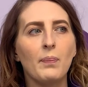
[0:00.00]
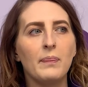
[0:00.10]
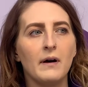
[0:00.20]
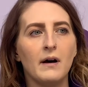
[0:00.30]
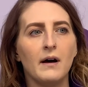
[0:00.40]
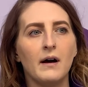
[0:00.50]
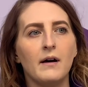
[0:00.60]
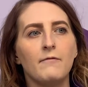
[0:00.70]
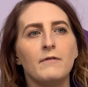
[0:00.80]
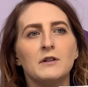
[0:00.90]

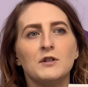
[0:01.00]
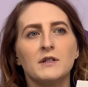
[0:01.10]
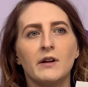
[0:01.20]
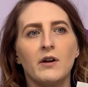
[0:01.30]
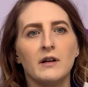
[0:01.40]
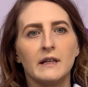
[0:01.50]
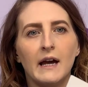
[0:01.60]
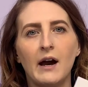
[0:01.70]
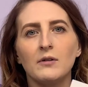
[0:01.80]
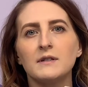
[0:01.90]
the features that are on the
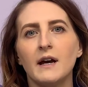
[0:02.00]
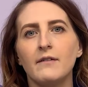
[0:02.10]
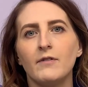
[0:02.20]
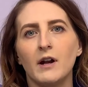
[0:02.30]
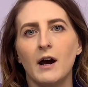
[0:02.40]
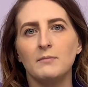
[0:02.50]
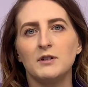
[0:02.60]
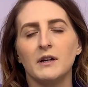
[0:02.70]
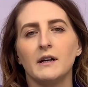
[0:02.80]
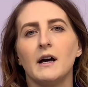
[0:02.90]
outside of an
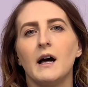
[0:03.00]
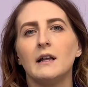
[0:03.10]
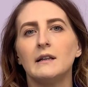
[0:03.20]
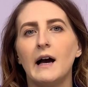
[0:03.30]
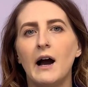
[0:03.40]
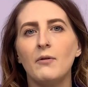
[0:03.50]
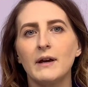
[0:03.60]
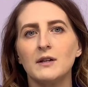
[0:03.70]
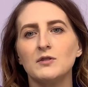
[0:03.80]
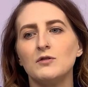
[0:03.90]
object allow
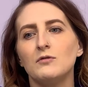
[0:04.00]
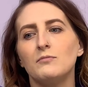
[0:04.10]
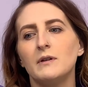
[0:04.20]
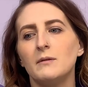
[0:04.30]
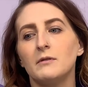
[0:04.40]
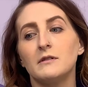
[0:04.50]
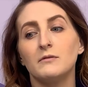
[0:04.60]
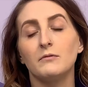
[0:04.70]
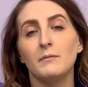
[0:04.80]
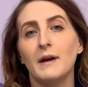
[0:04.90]
it to be able
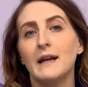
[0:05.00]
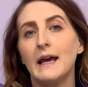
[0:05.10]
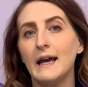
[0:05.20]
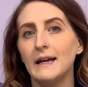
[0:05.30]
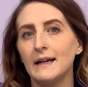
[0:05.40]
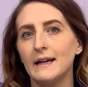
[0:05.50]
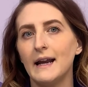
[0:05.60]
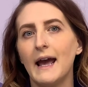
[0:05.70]
to remain hidden